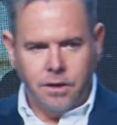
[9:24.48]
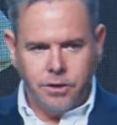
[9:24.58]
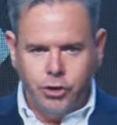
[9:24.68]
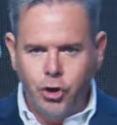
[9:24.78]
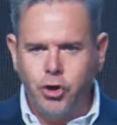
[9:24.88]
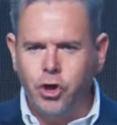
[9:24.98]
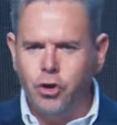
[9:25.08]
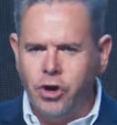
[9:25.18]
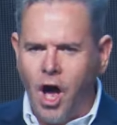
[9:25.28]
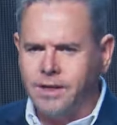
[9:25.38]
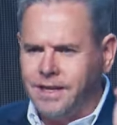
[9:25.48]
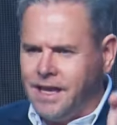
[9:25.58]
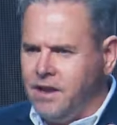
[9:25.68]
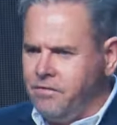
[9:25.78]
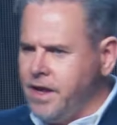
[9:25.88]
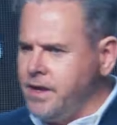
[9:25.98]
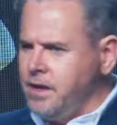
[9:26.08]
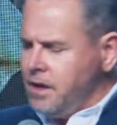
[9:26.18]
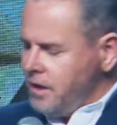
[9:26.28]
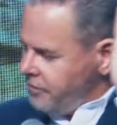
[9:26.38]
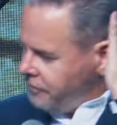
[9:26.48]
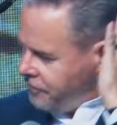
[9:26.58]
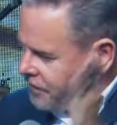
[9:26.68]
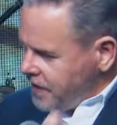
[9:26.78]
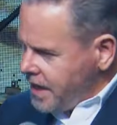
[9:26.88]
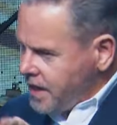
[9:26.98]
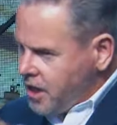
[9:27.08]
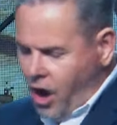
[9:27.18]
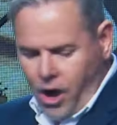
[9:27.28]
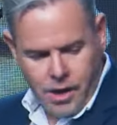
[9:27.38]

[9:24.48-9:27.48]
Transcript: Do you not even fear God?